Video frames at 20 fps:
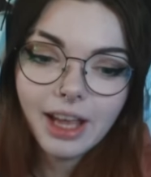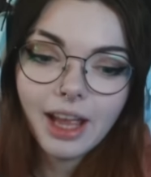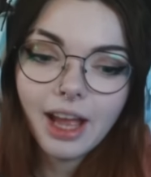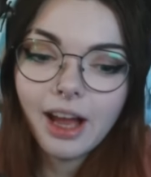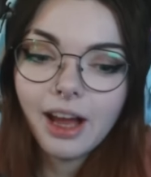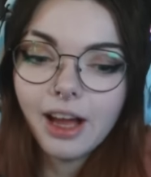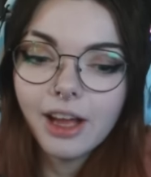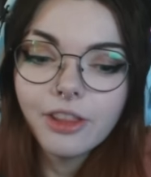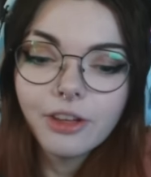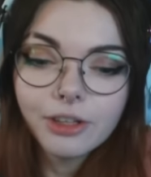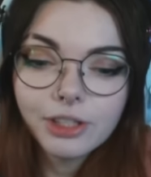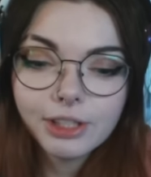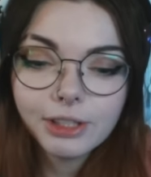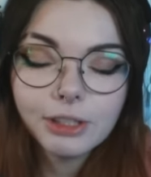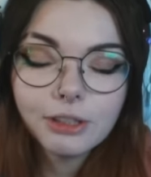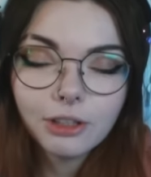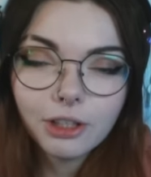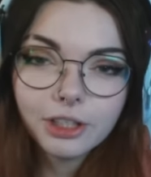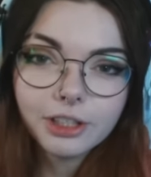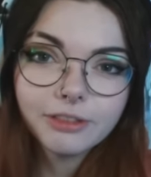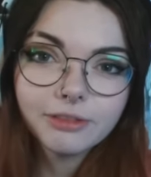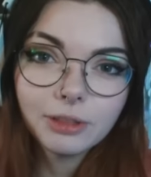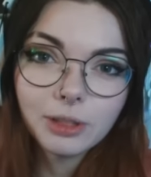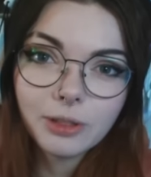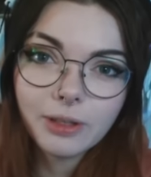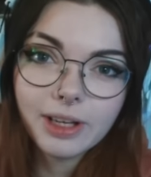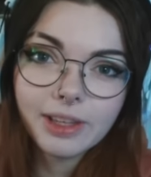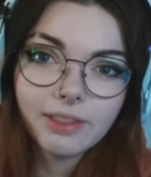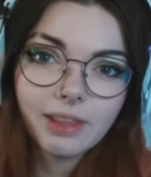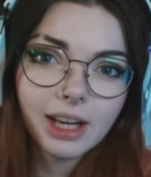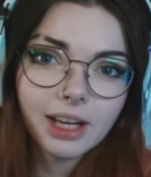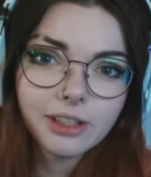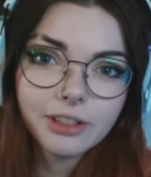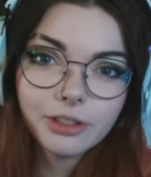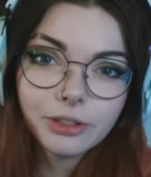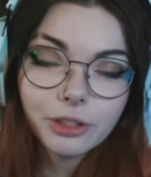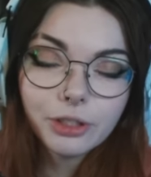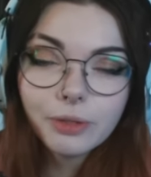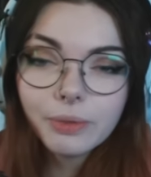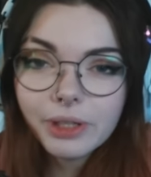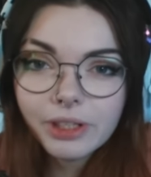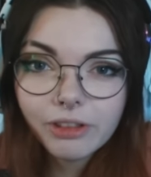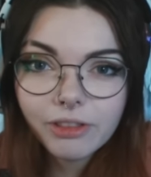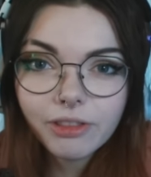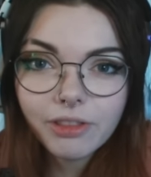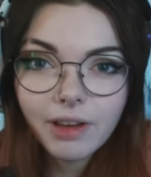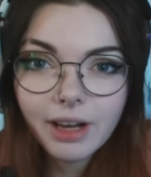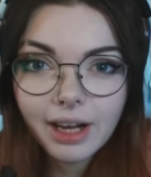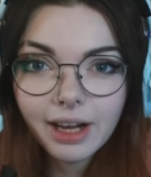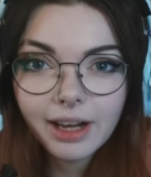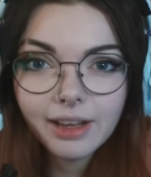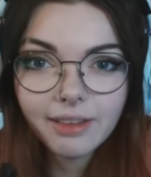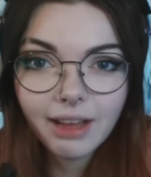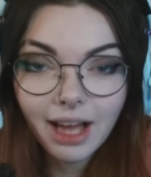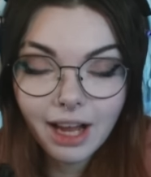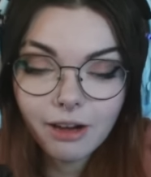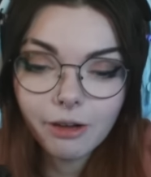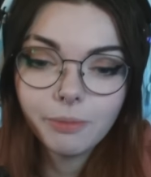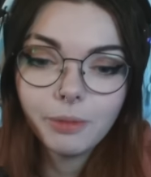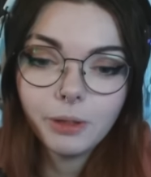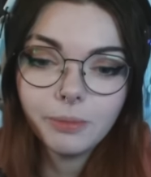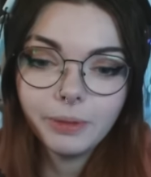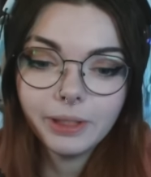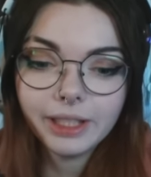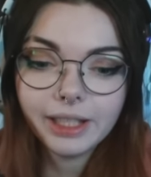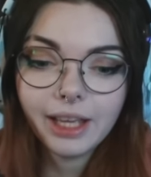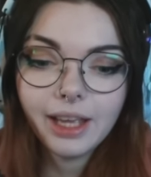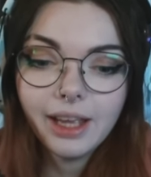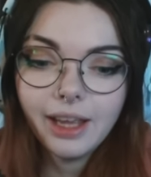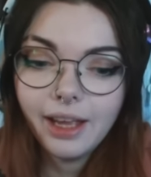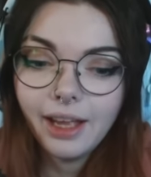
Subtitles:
There's a lot of lore in there to do with, the High Republic.